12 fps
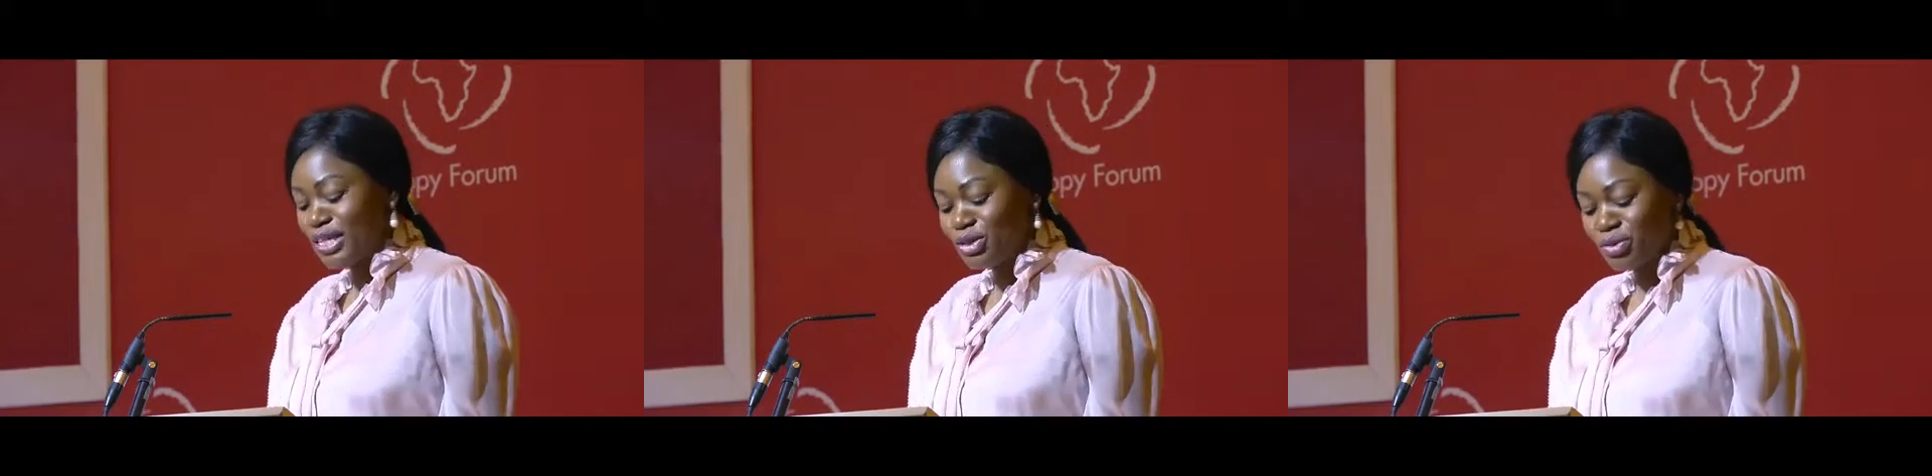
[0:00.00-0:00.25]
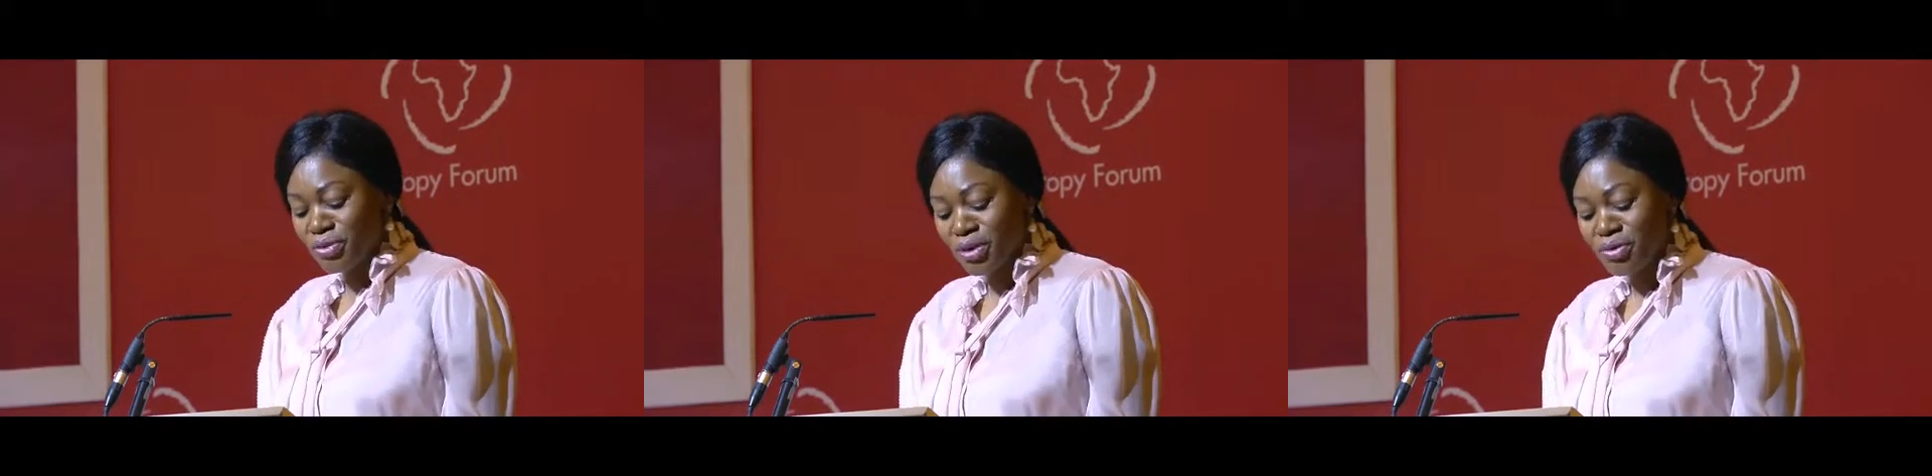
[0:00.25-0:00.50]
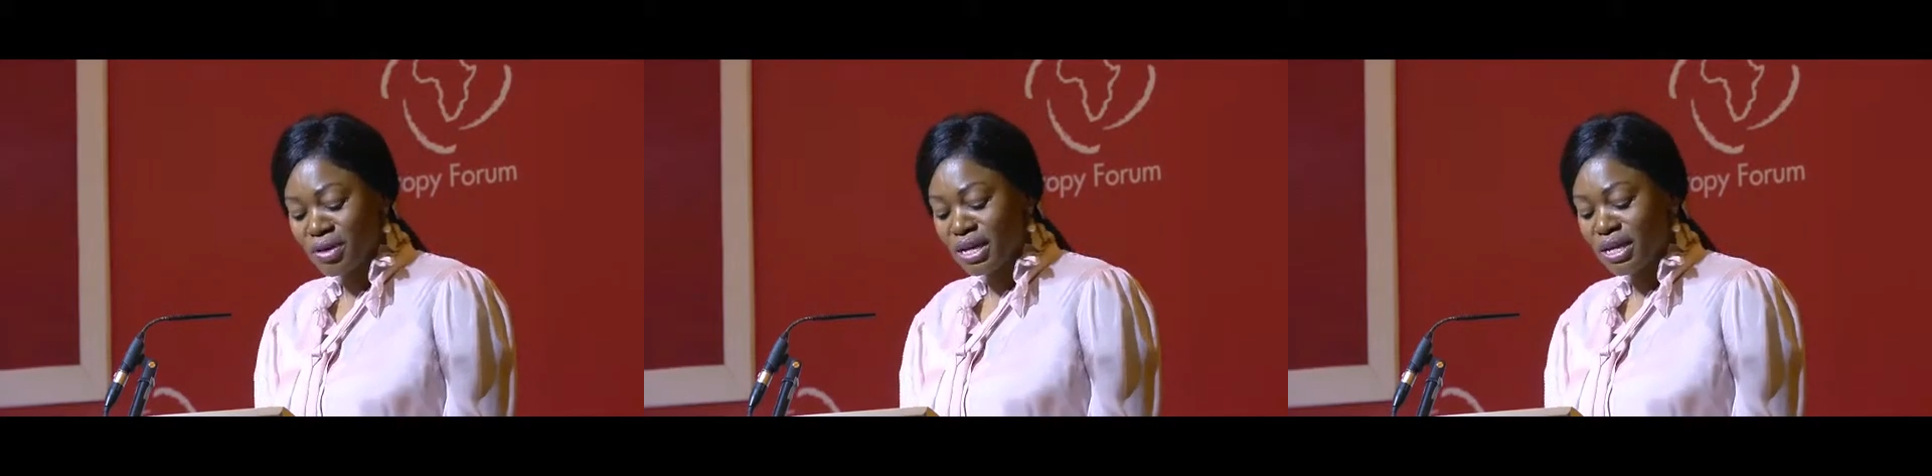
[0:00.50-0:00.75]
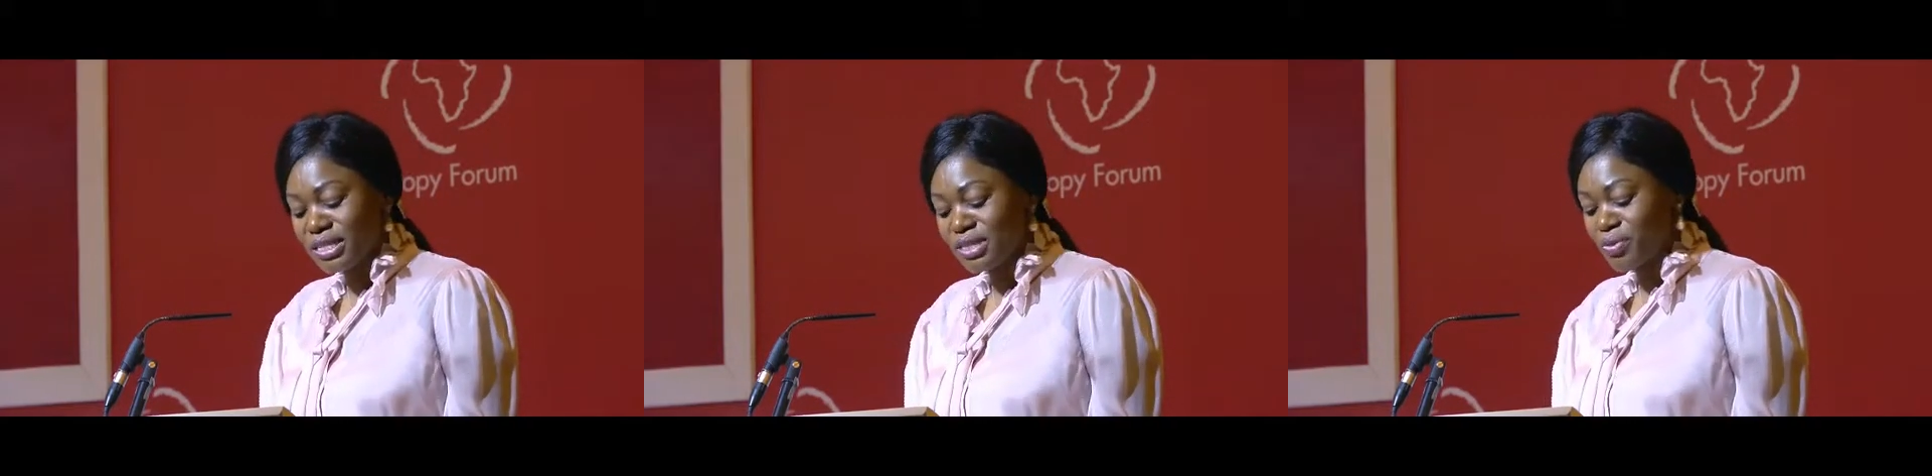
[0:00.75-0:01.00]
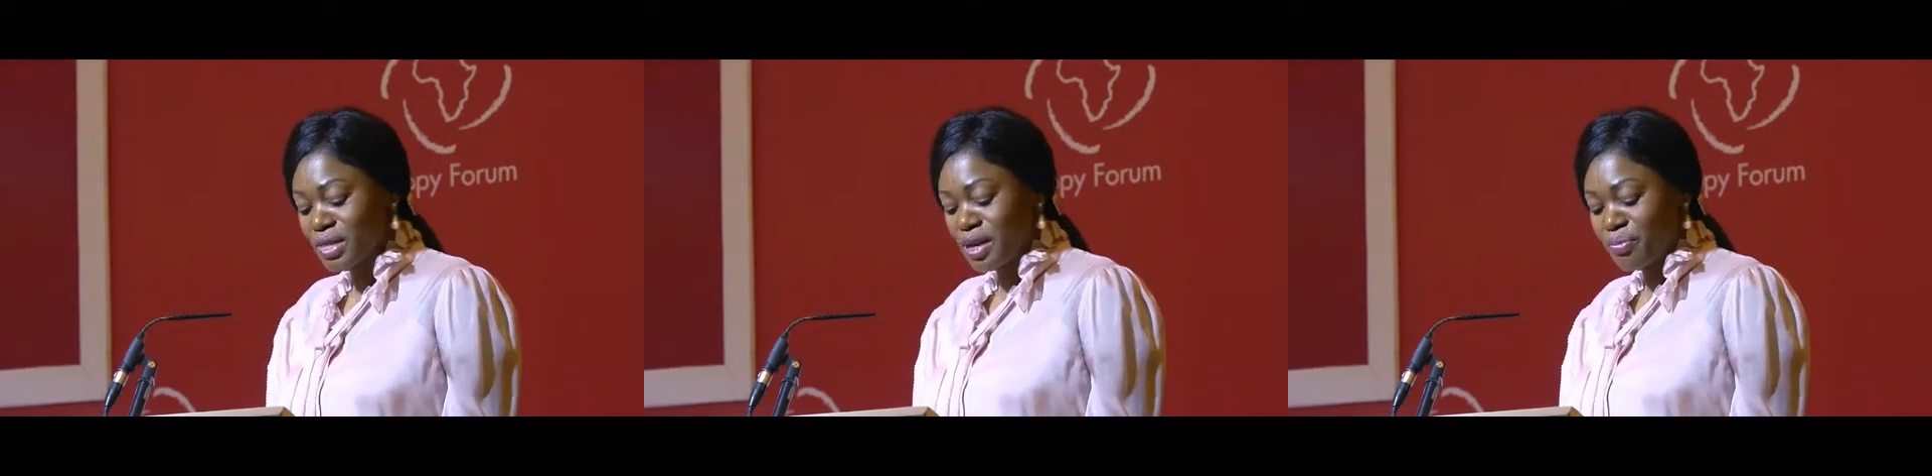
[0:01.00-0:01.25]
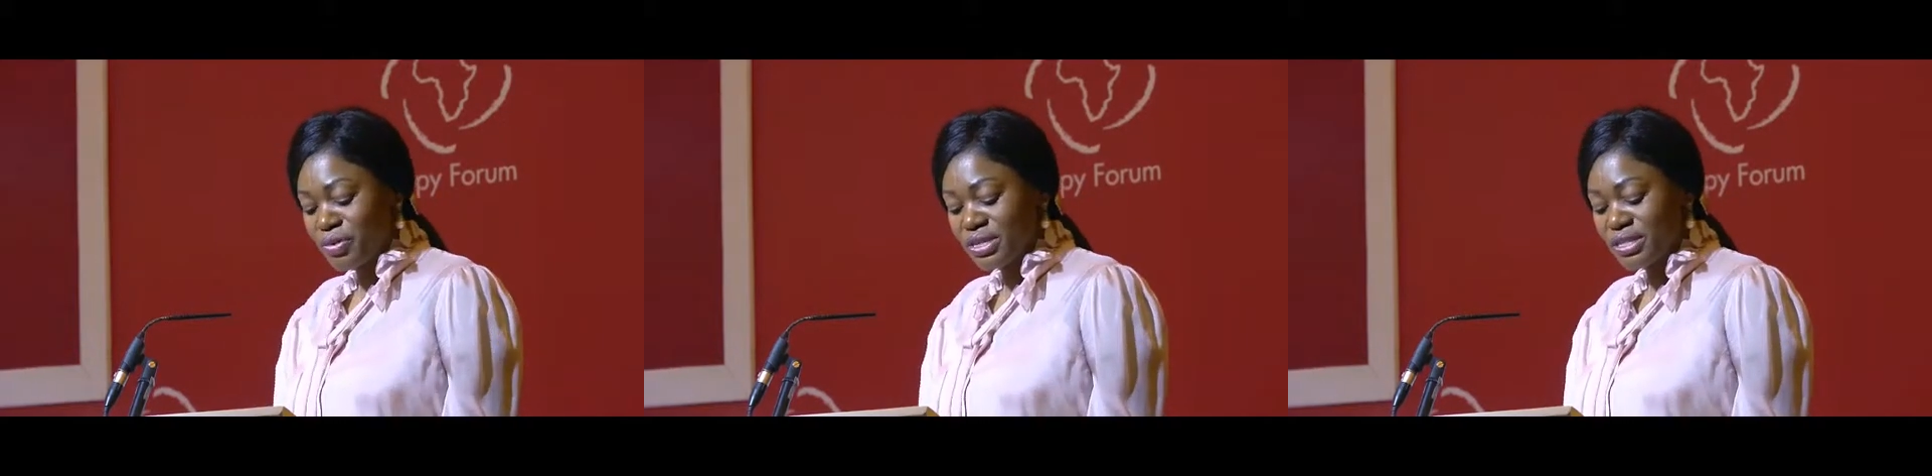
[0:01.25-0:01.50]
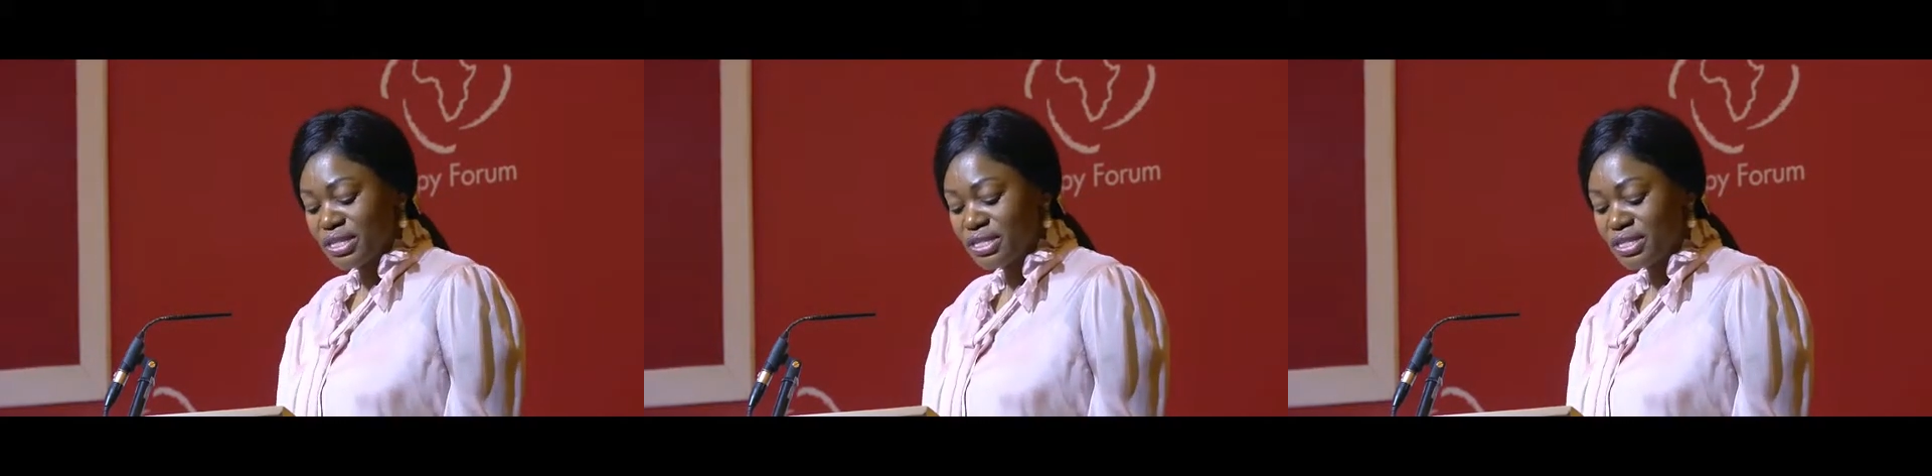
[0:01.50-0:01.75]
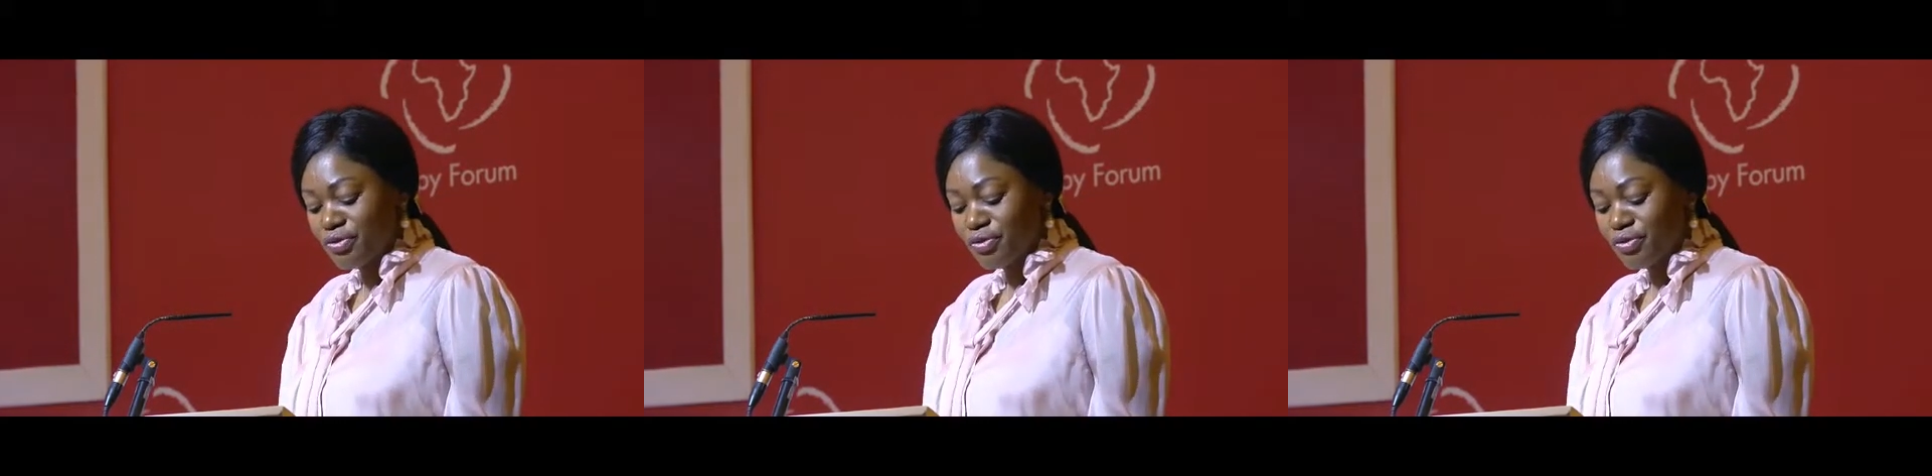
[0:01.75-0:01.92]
need to recognize for their presence.